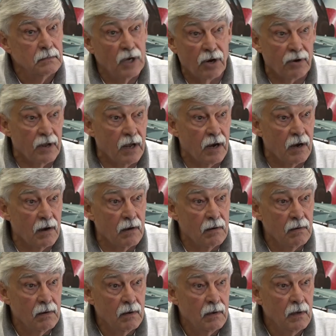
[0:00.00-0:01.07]

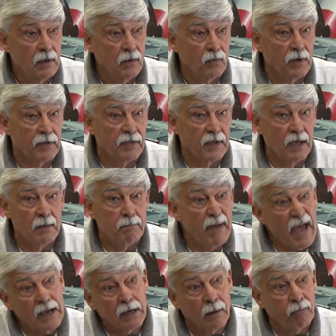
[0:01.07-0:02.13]
air-to-air with a
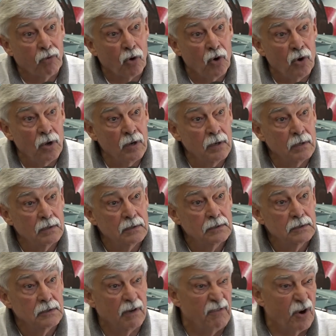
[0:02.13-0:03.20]
backup roll
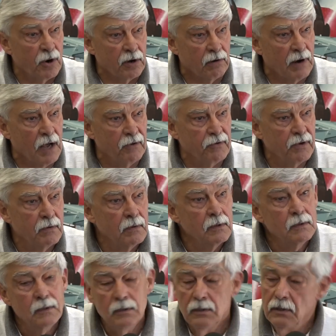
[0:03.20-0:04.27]
of air-to-ground.
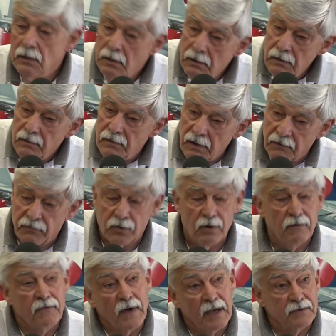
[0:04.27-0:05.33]

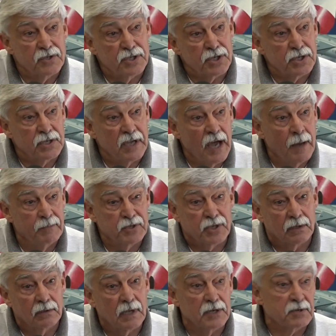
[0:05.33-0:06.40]
F-35 is just the
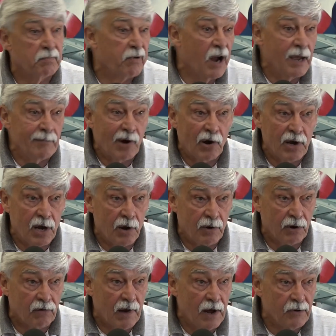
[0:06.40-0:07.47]
opposite. That's a primary
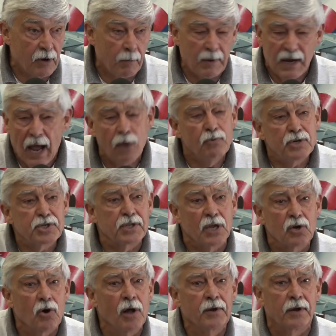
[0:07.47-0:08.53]
air-to-ground airplane. I wish they
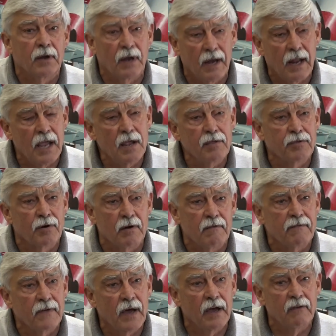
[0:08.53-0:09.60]
called it an
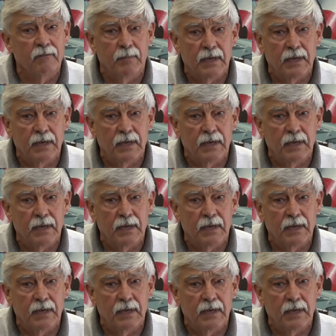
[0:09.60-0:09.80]
A-35